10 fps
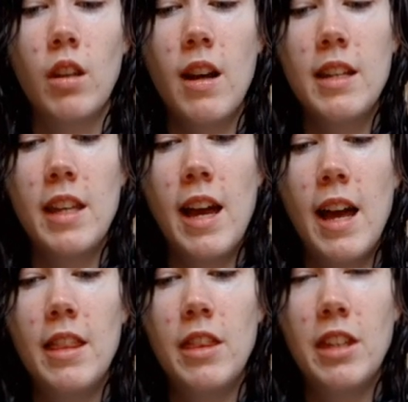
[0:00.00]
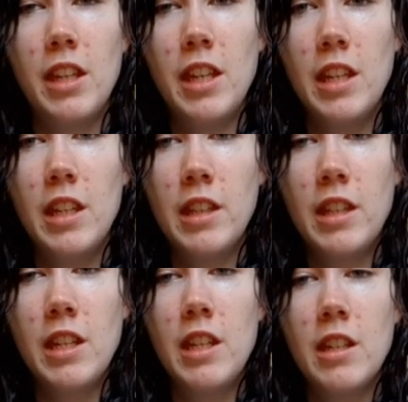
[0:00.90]
kind of had
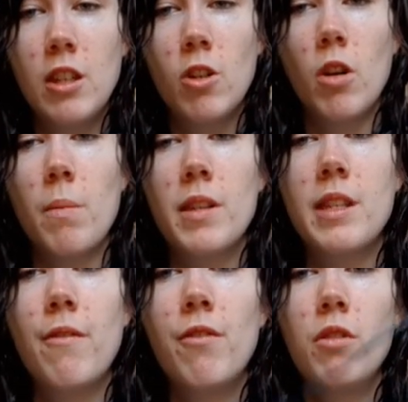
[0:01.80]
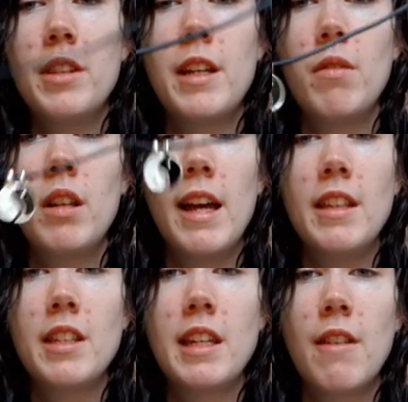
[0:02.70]
years and years ago, but except for they were
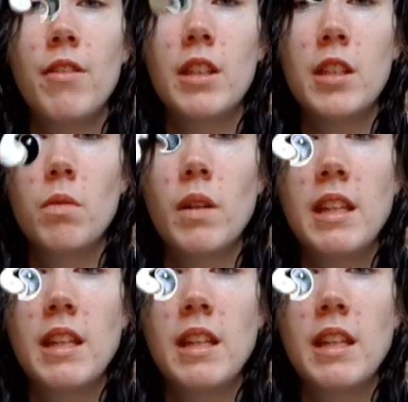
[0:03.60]
like together, this